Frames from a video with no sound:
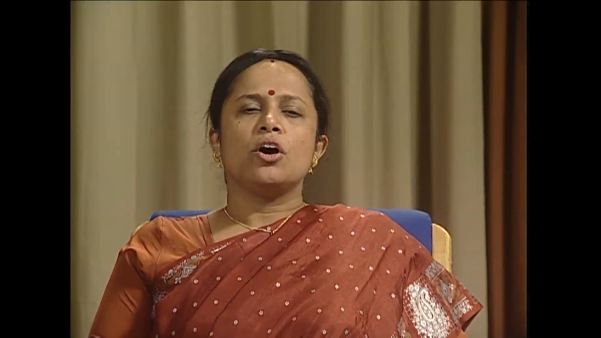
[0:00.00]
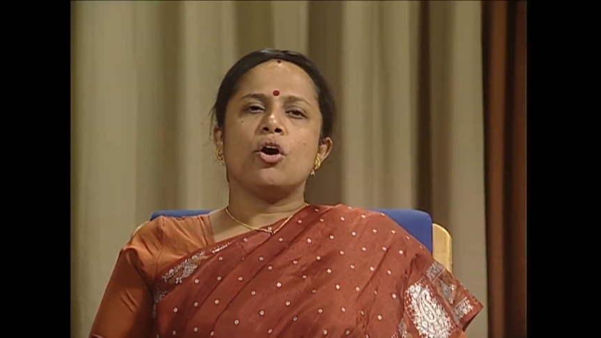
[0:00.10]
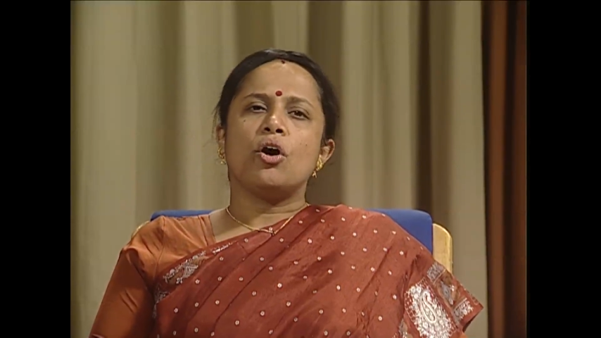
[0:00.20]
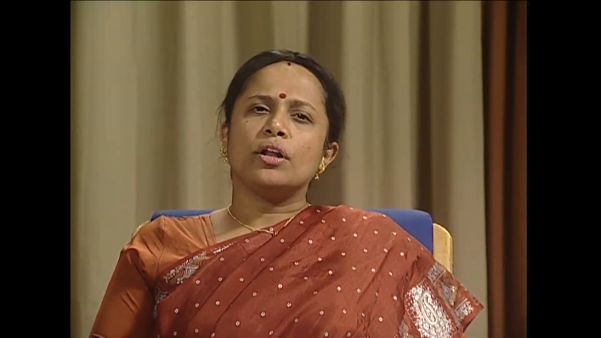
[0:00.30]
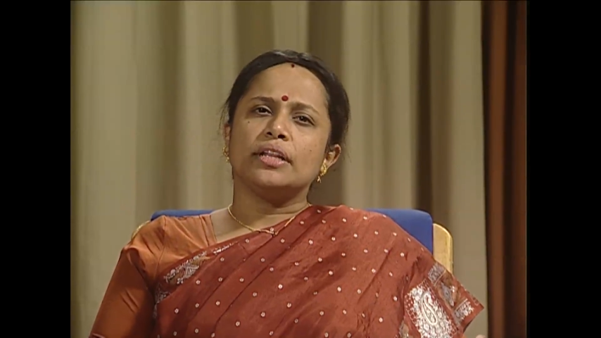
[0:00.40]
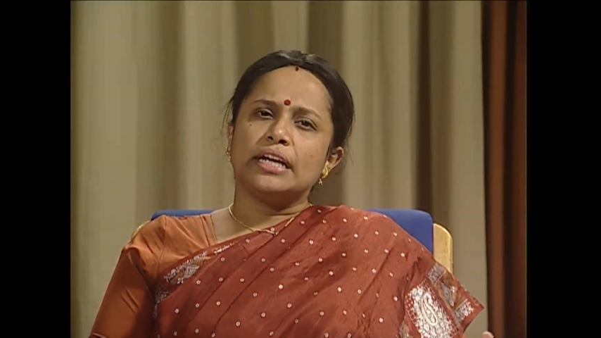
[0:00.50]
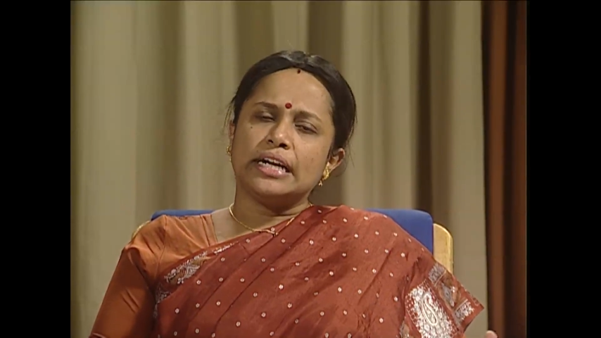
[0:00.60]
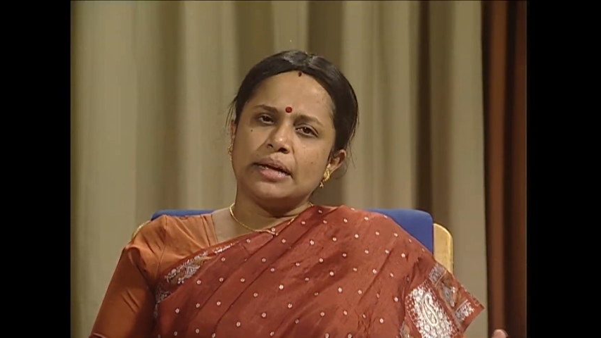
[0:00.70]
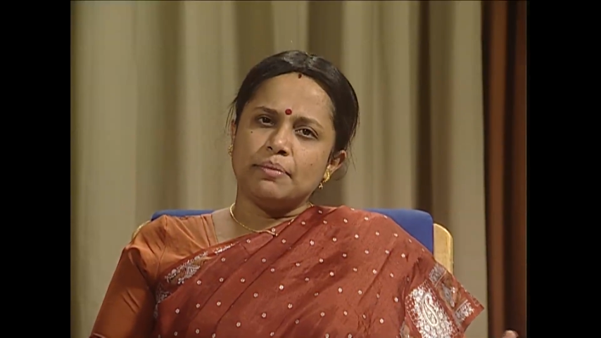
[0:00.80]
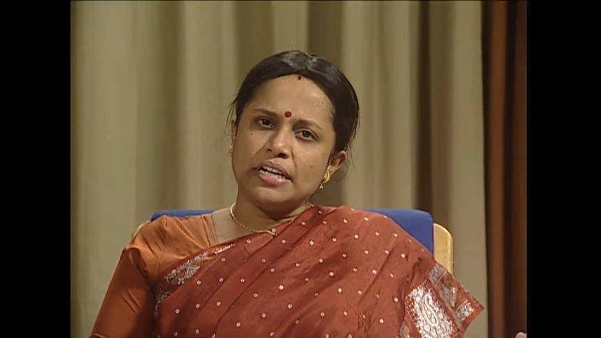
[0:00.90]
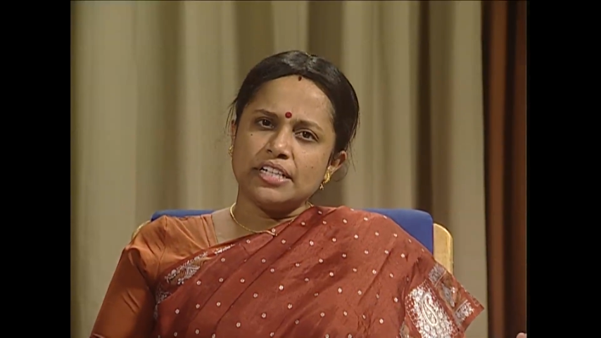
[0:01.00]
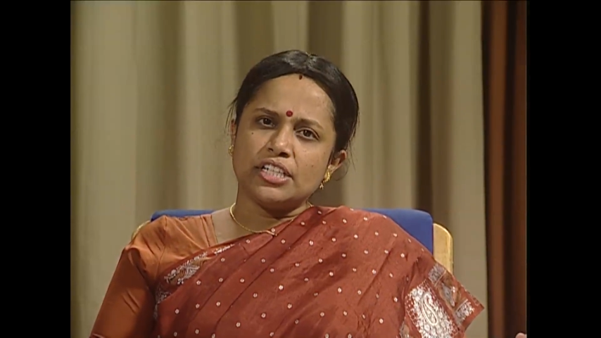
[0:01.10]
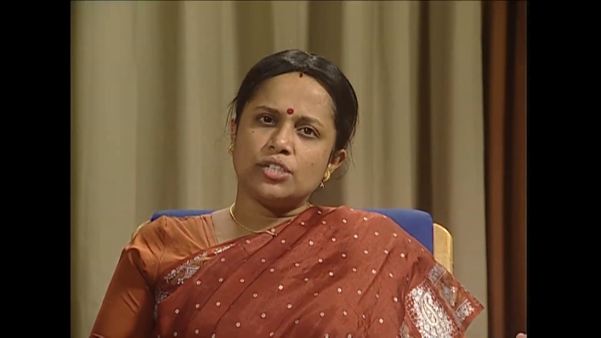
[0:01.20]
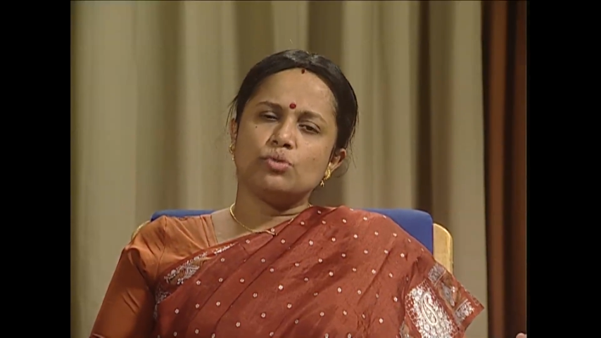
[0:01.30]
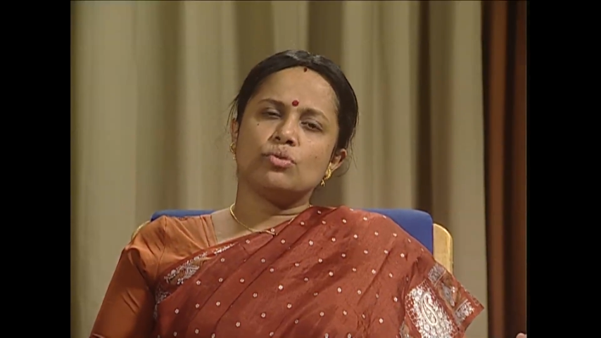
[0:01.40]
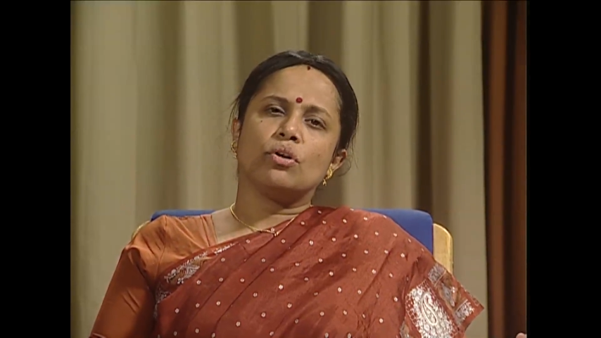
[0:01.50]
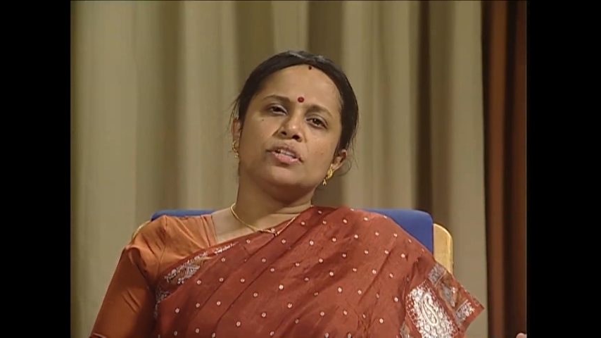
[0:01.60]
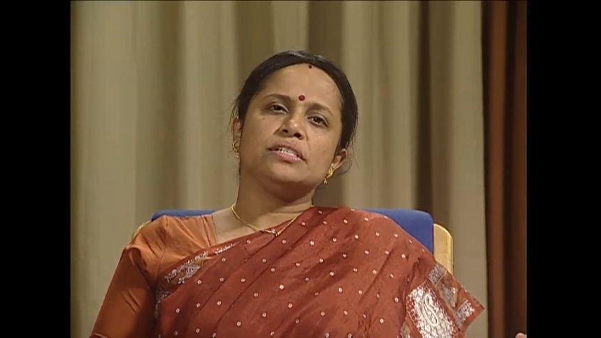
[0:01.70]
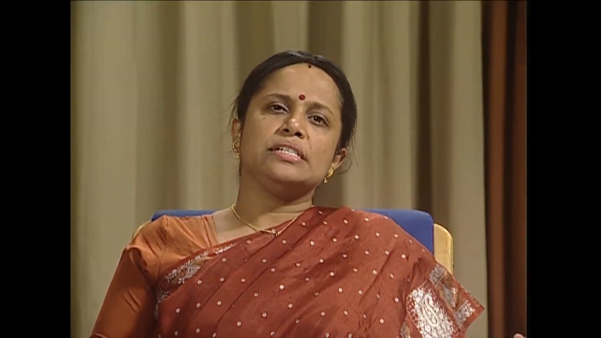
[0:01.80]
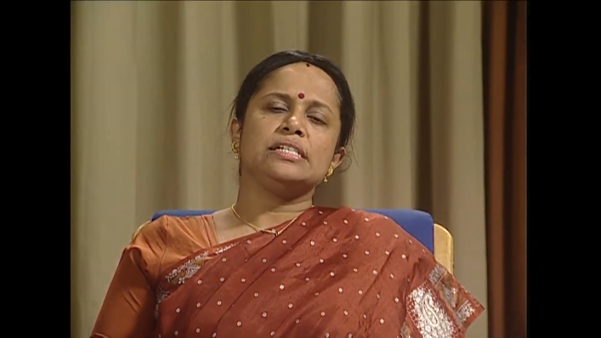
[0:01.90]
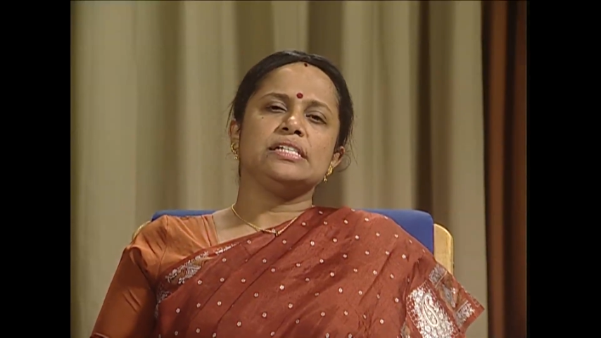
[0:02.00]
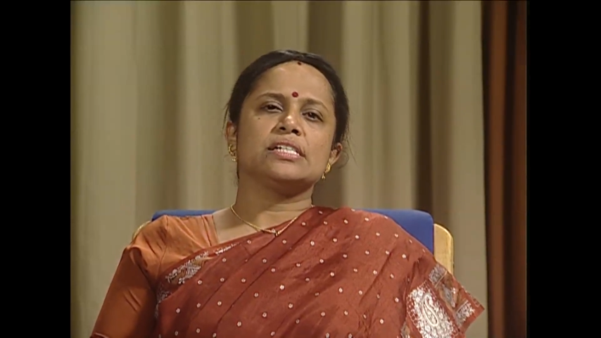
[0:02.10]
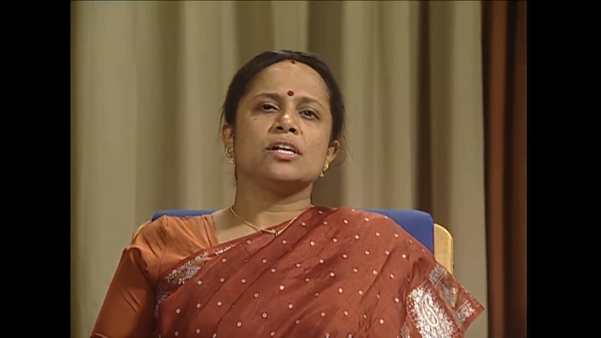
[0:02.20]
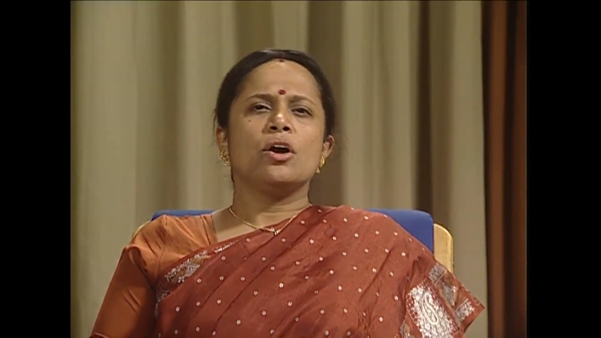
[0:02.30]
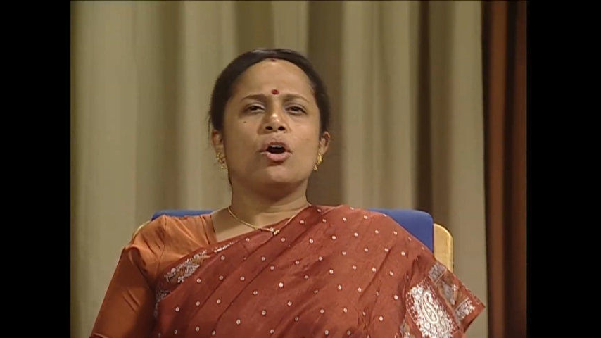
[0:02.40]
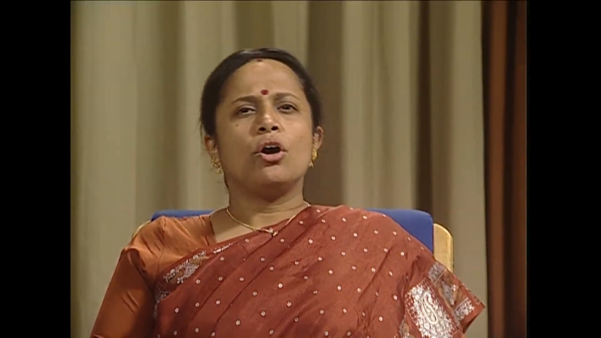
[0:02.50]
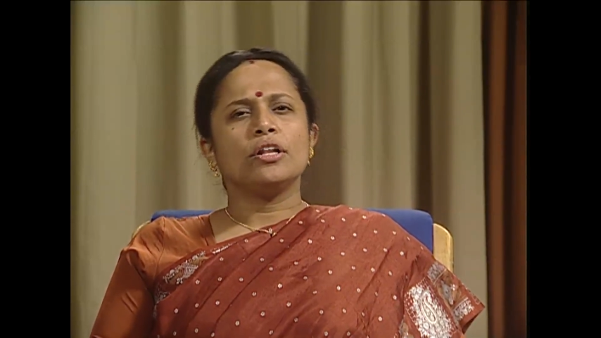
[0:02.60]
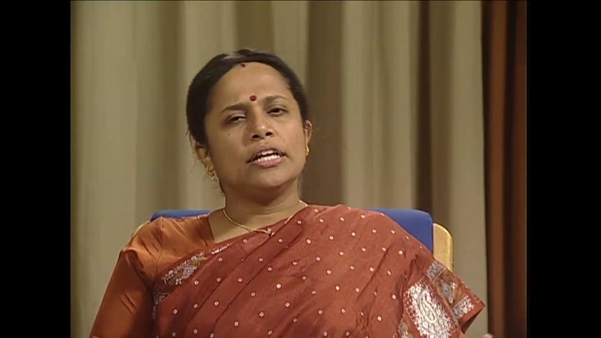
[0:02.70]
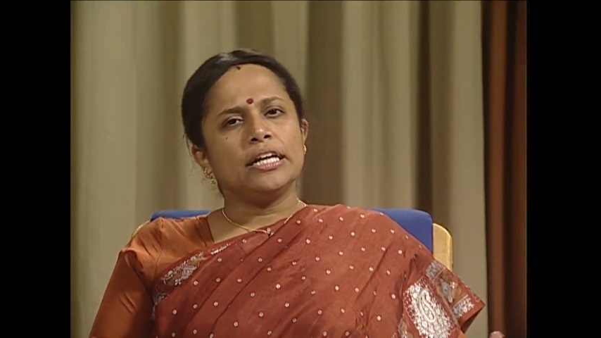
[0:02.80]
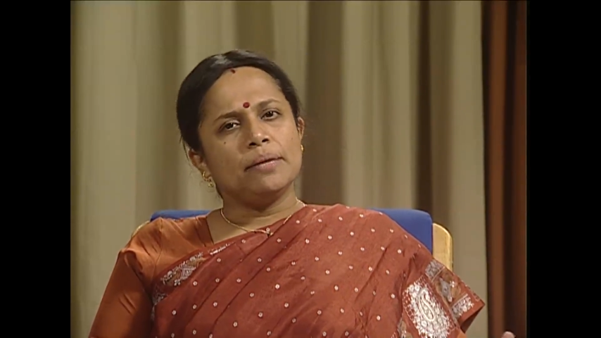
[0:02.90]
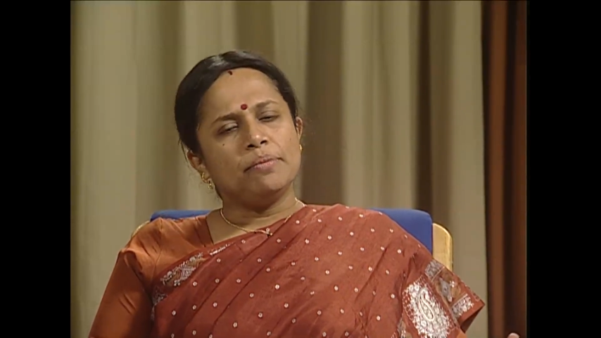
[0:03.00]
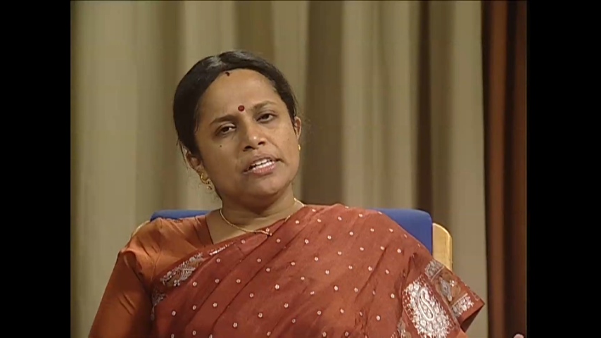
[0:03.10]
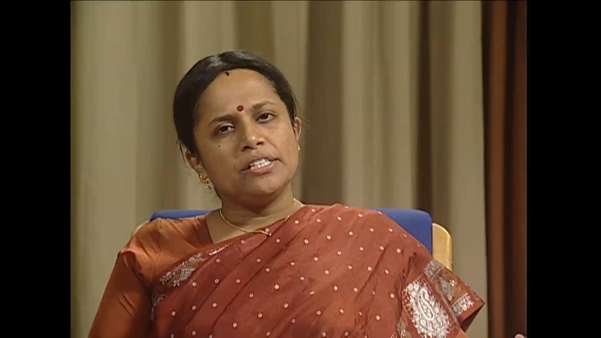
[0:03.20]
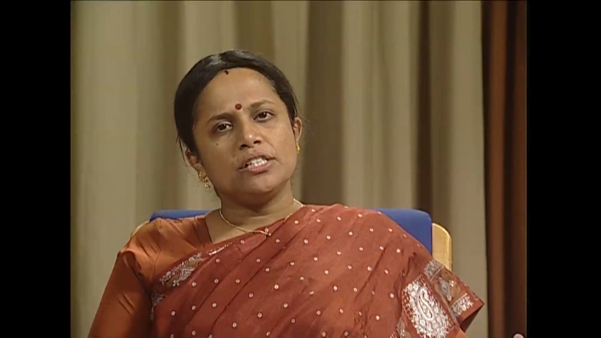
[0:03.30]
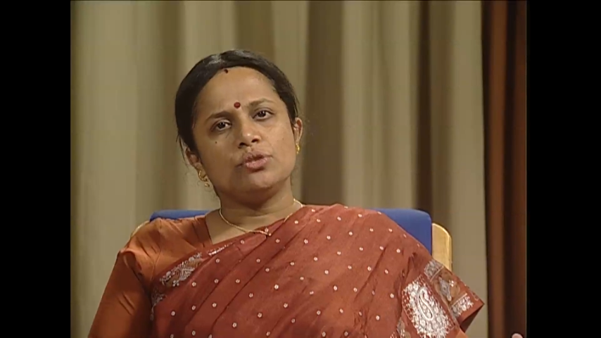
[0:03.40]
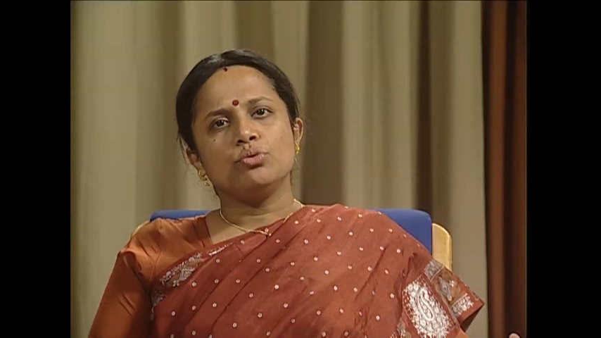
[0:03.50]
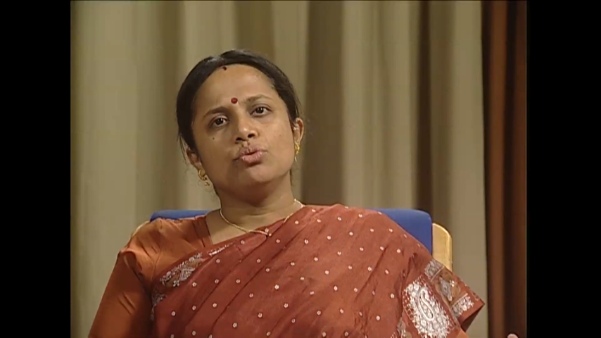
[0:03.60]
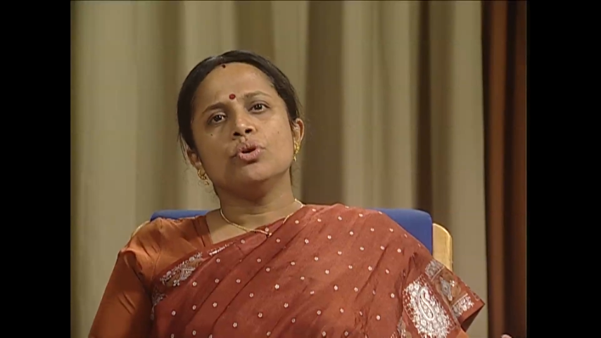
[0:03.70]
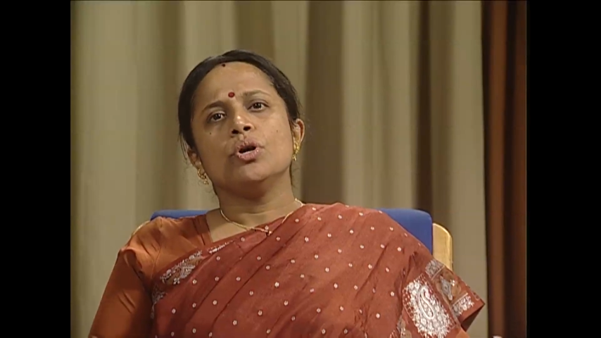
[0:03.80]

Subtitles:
or their ability to cause disease or their ability to